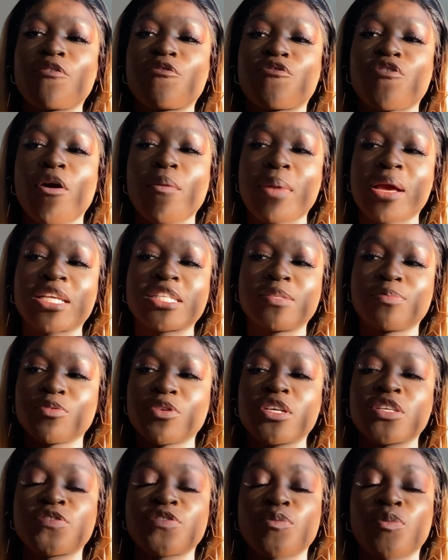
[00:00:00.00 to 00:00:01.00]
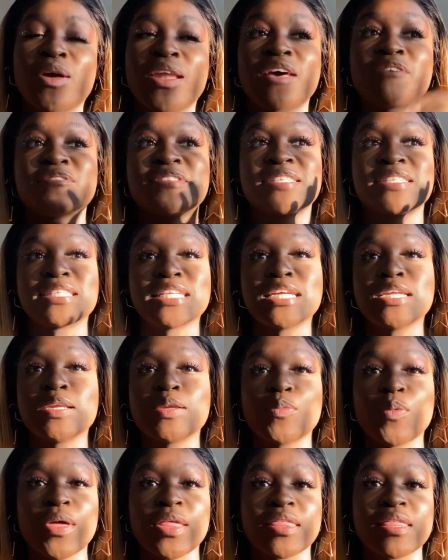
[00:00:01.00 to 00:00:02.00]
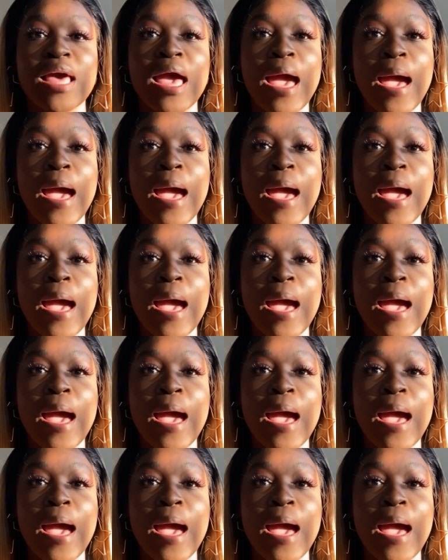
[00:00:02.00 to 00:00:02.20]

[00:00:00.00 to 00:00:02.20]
from experience, from what I've seen with